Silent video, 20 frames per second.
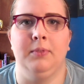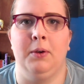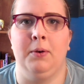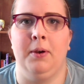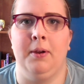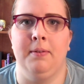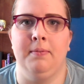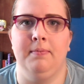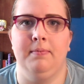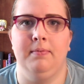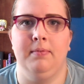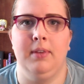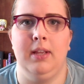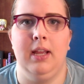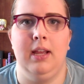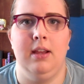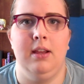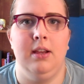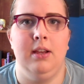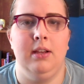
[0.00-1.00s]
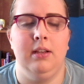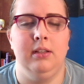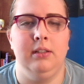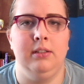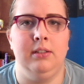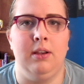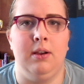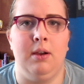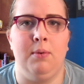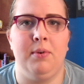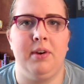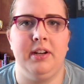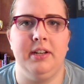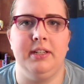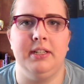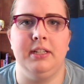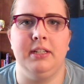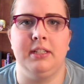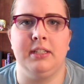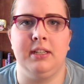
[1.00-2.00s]
Okay. So I wanted
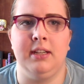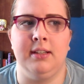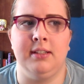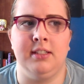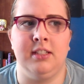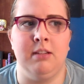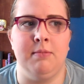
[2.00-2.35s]
to discuss